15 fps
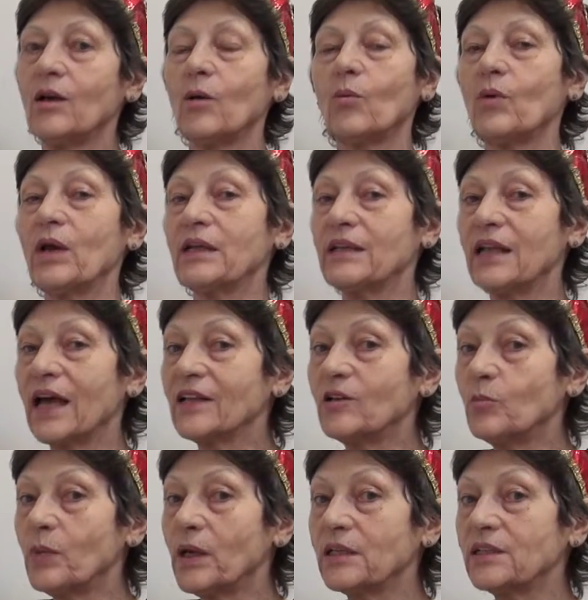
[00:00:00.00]
where
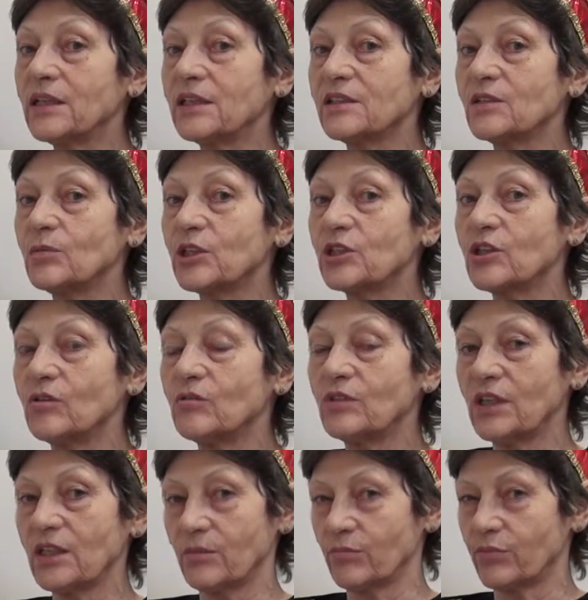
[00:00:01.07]
nanoparticles were shown
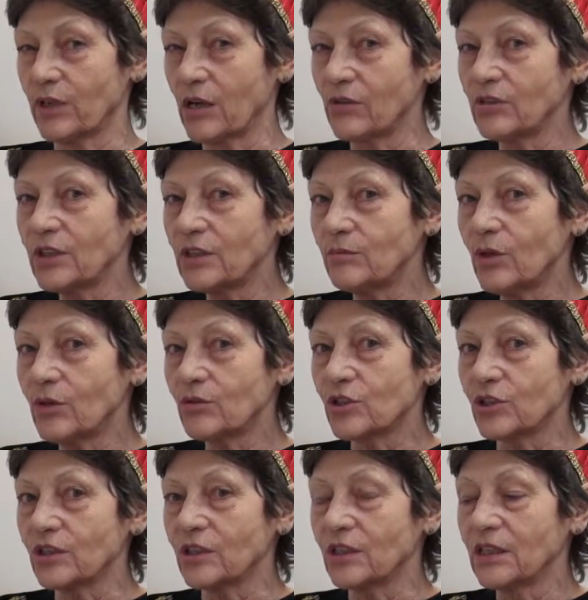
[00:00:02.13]
in Brownian
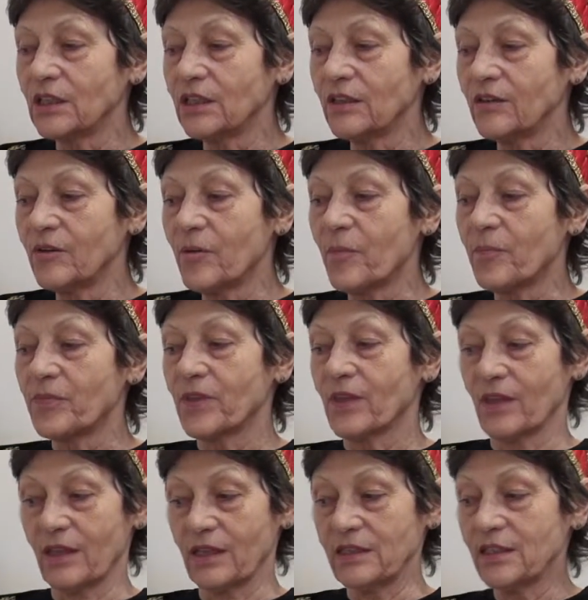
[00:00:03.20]
motion.
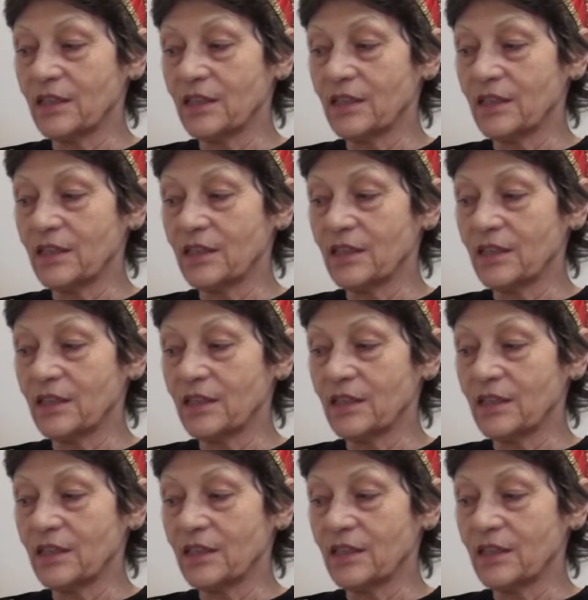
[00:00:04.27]
This